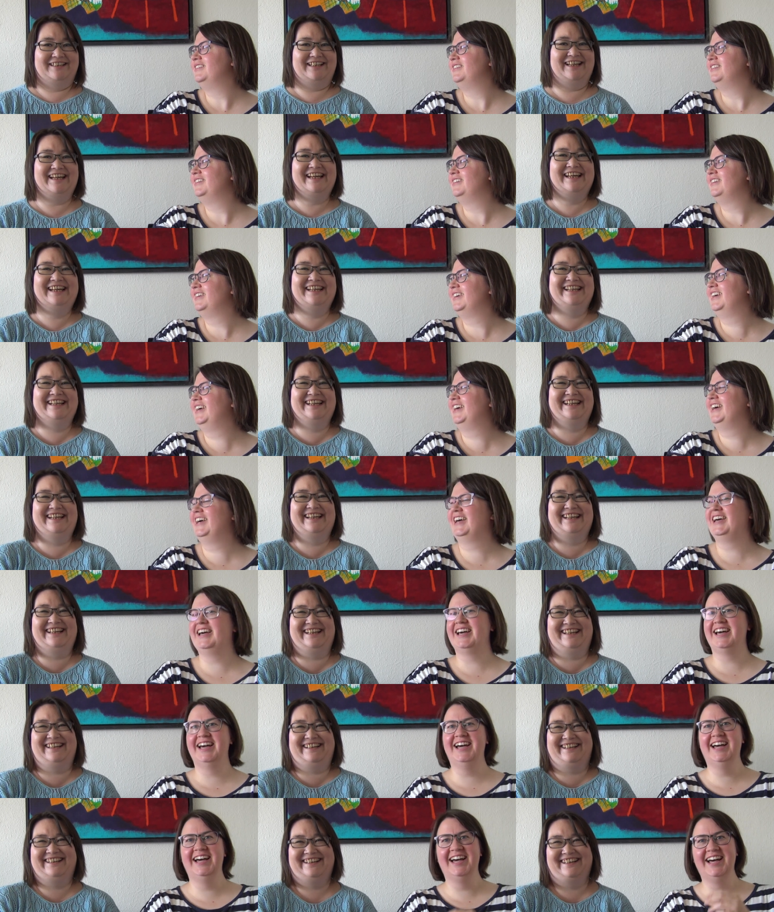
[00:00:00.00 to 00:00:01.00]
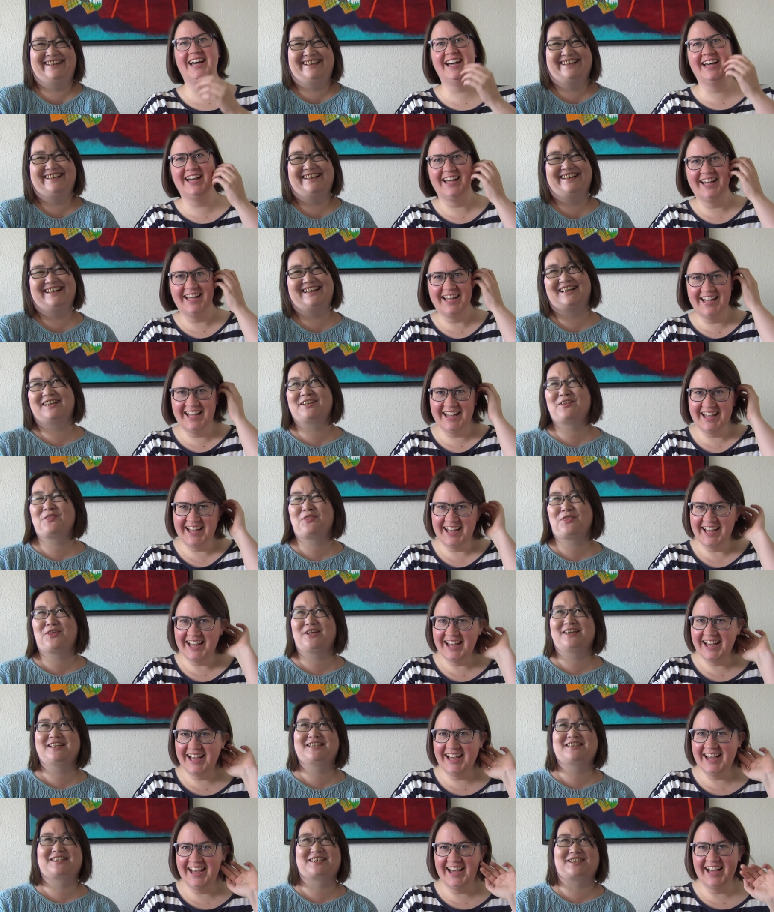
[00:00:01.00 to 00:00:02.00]
Speaker 1: I don't
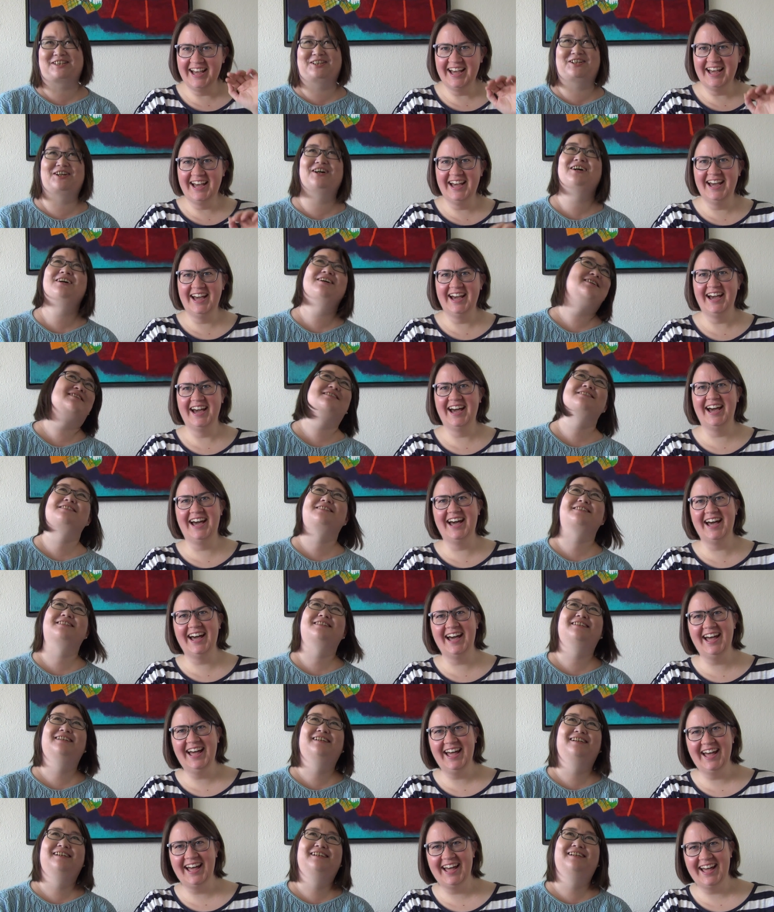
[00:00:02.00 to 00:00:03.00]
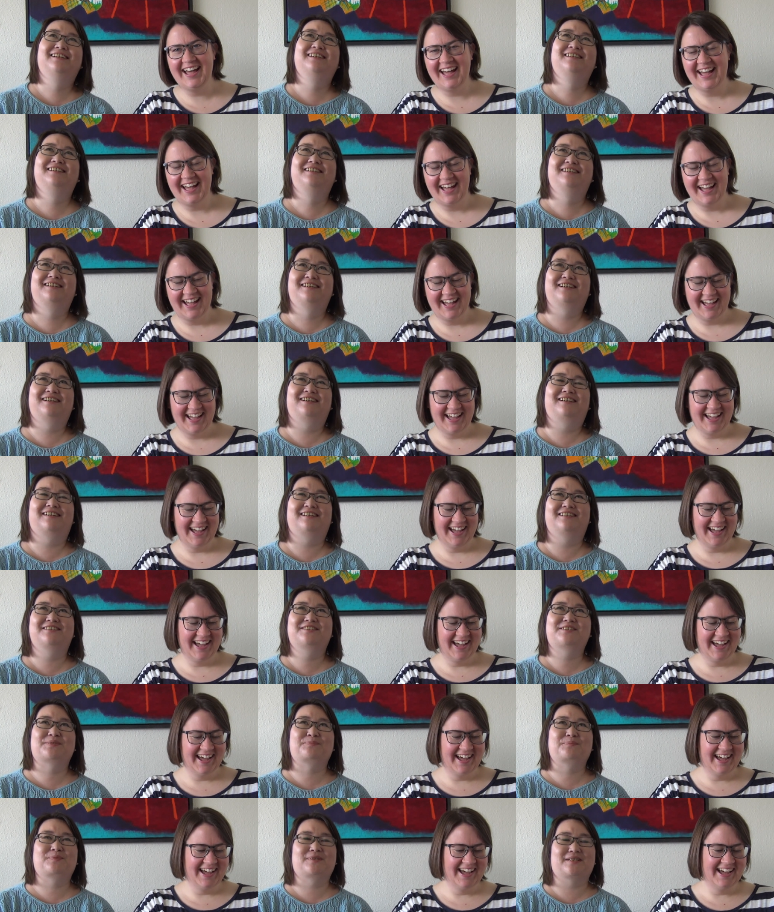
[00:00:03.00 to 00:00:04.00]
think it's a curse. I
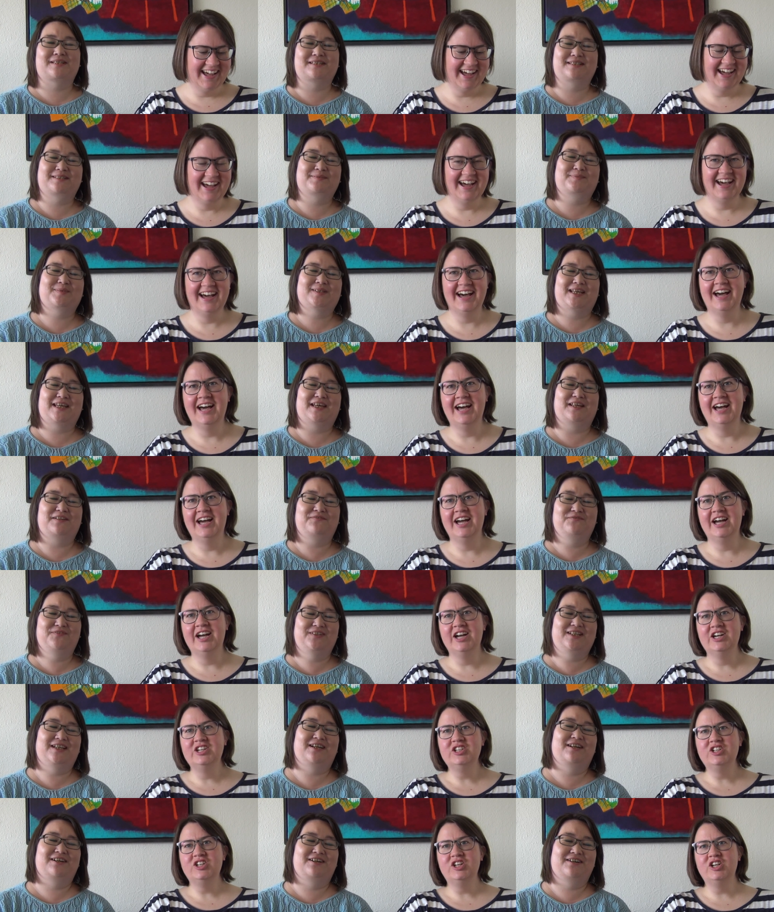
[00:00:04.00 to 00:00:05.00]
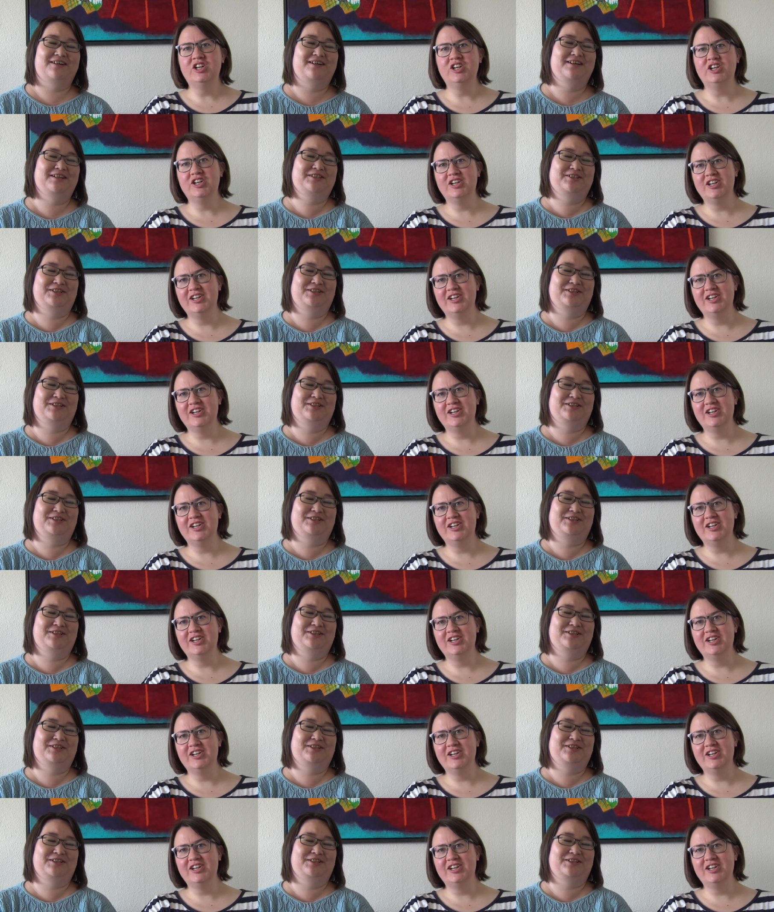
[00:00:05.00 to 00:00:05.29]
sometimes envy her